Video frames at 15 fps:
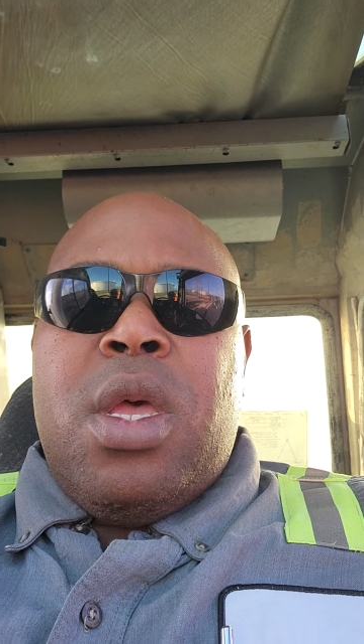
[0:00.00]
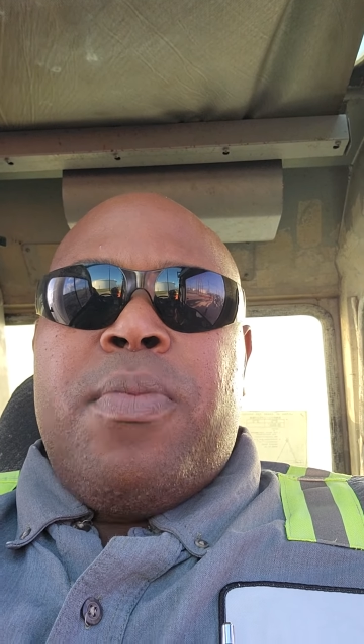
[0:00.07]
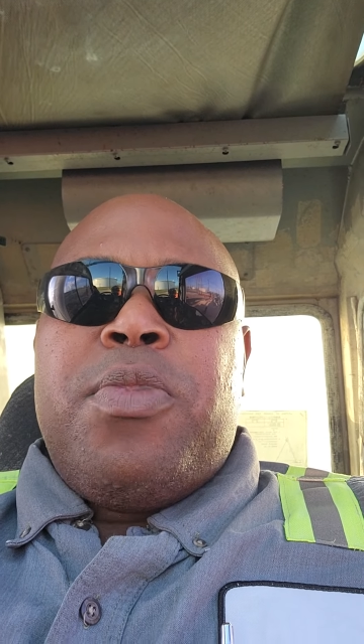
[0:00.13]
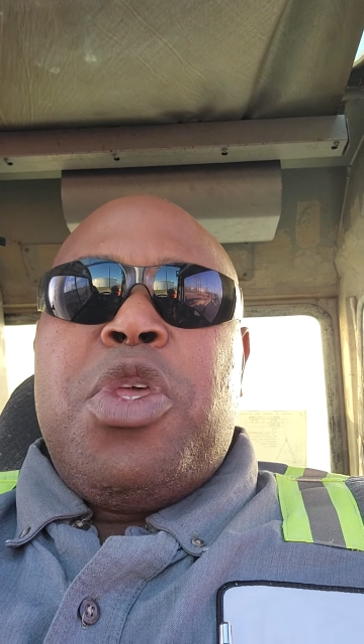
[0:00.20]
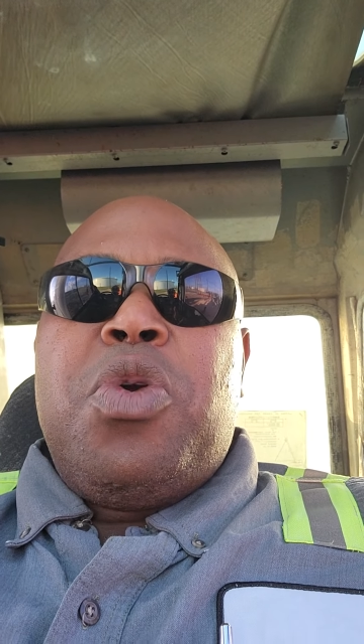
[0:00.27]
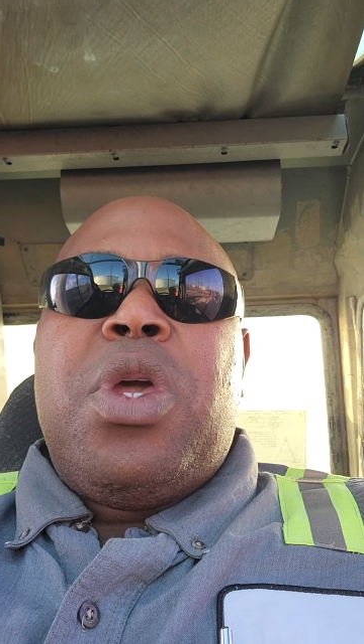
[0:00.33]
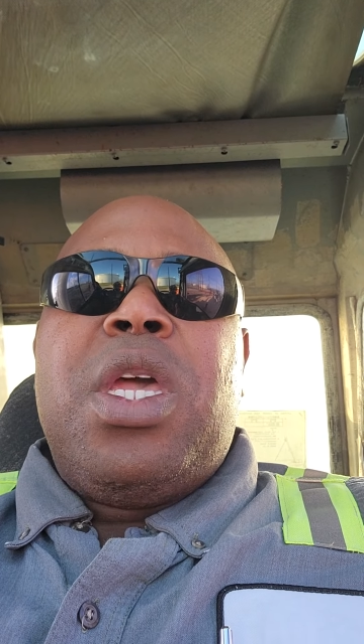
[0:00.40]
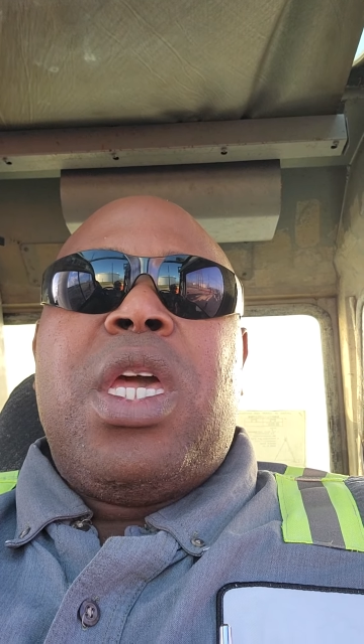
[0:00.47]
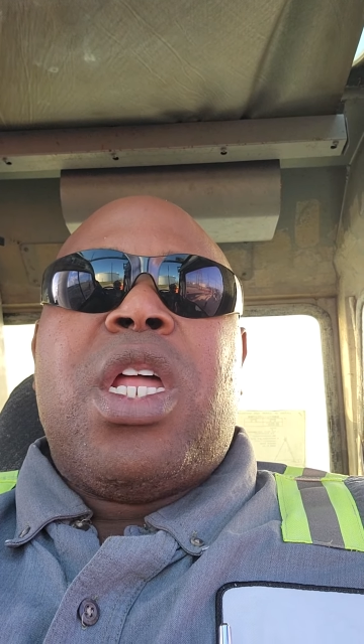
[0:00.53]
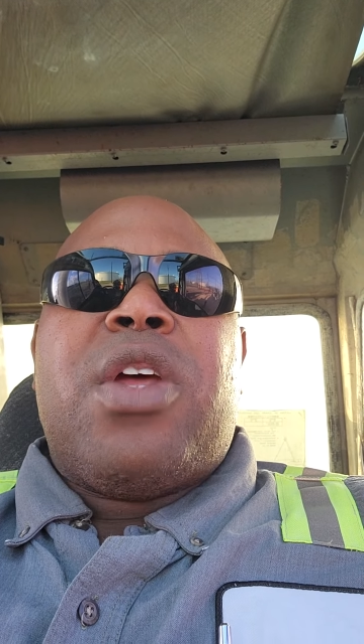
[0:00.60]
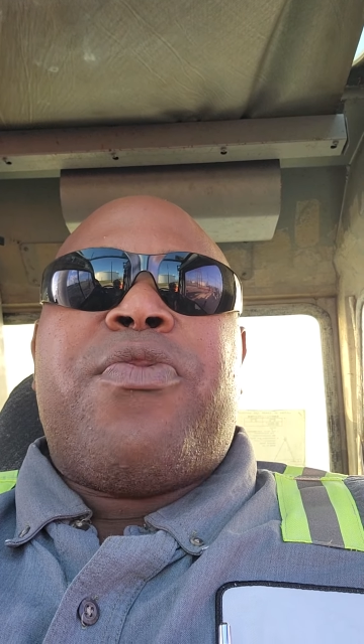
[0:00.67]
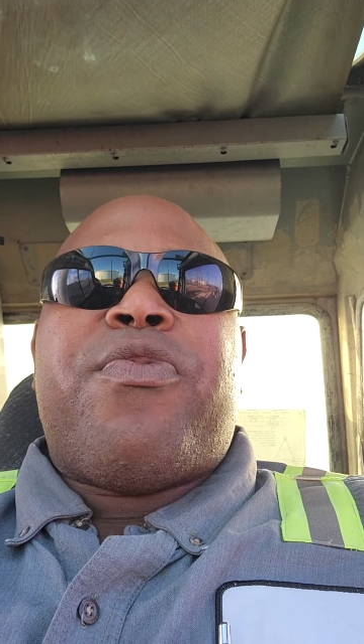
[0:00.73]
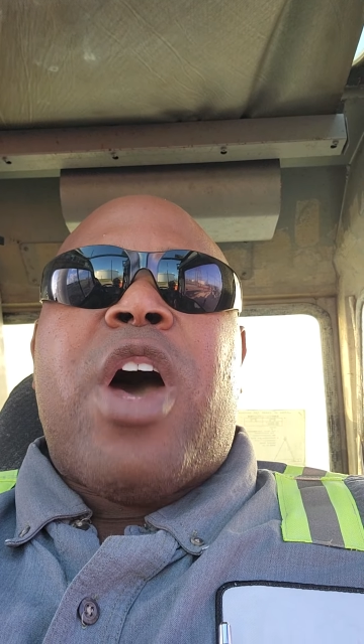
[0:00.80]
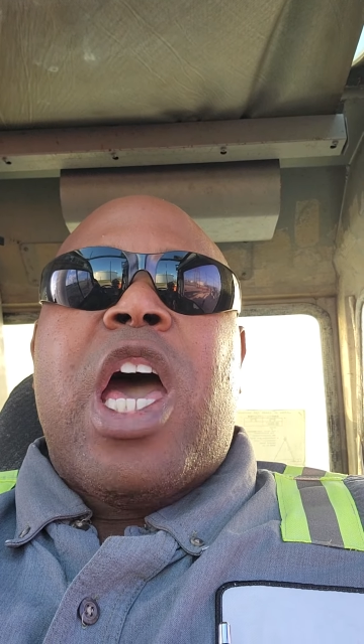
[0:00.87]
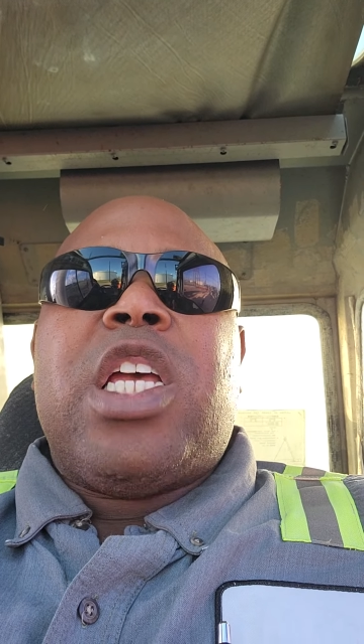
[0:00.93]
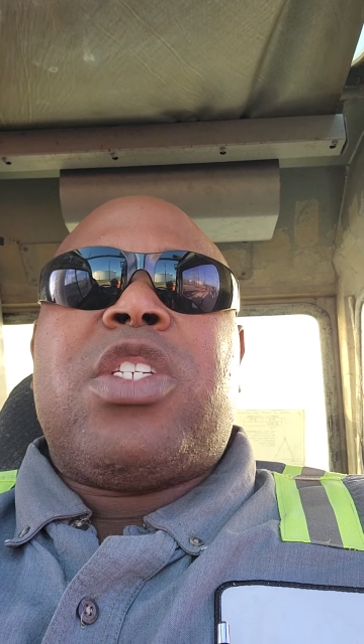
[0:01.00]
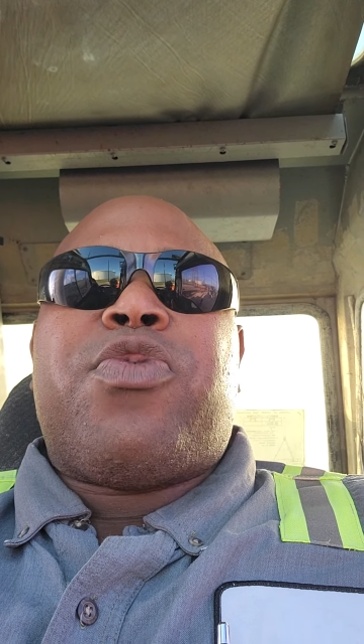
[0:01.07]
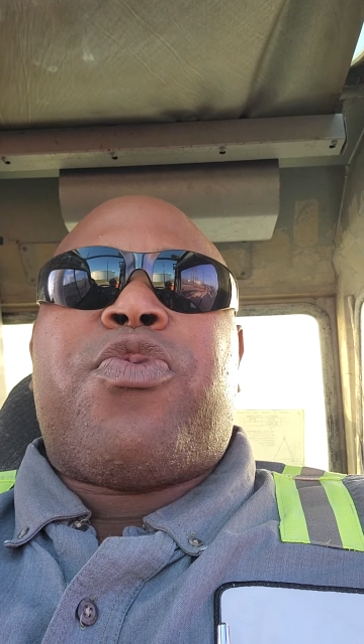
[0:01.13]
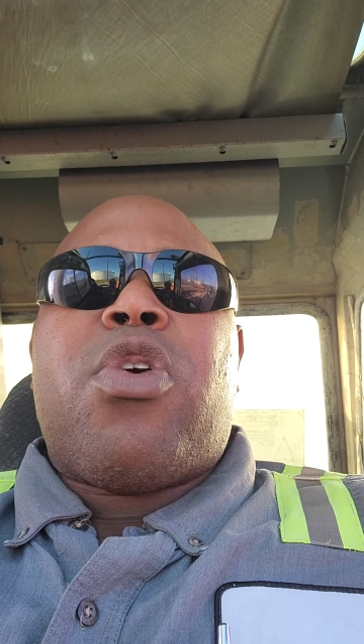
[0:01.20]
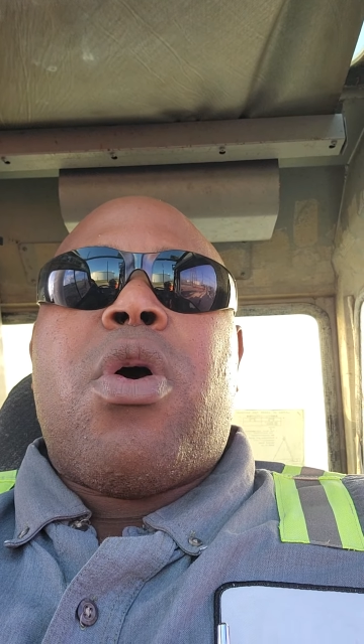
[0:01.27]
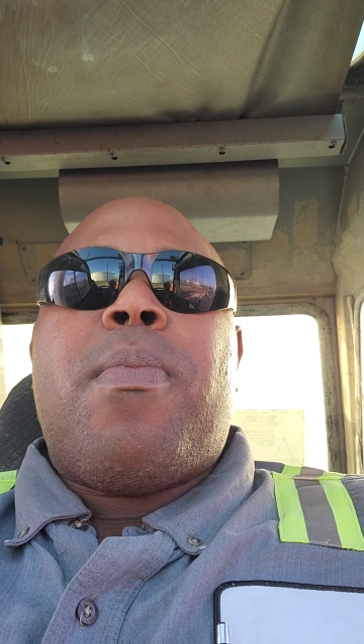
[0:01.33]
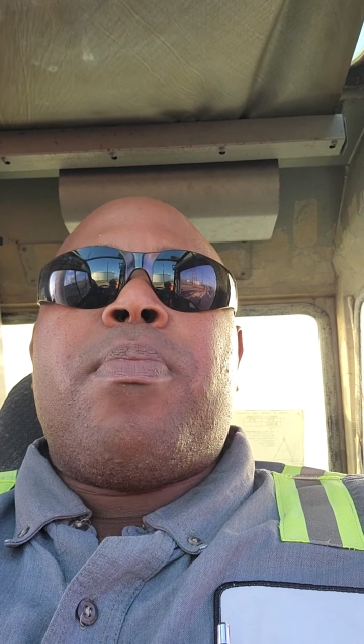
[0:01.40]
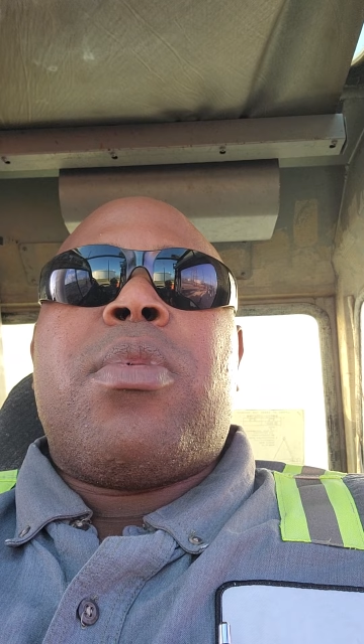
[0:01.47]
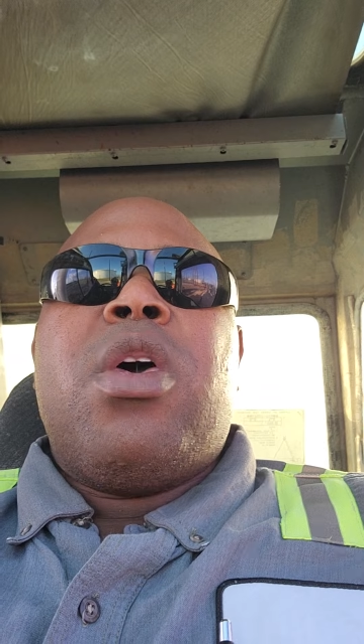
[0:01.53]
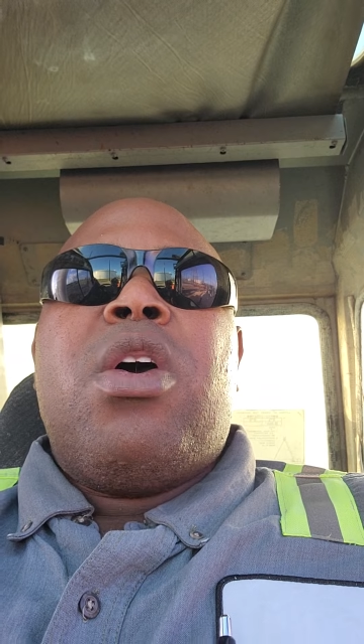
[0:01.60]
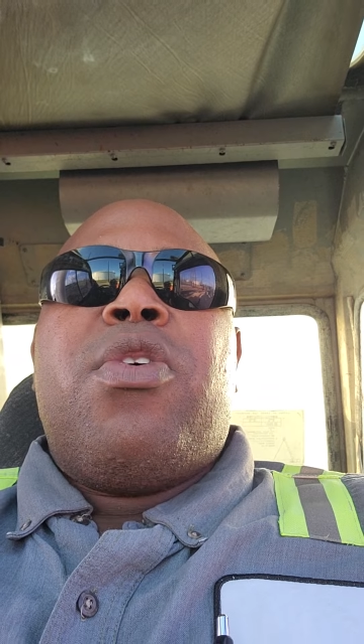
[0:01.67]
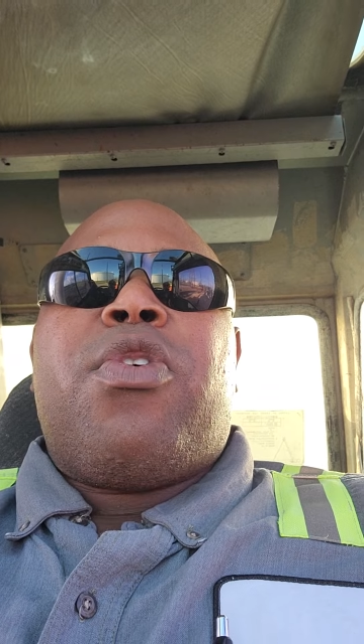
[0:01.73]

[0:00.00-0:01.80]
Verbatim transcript: You can get advice from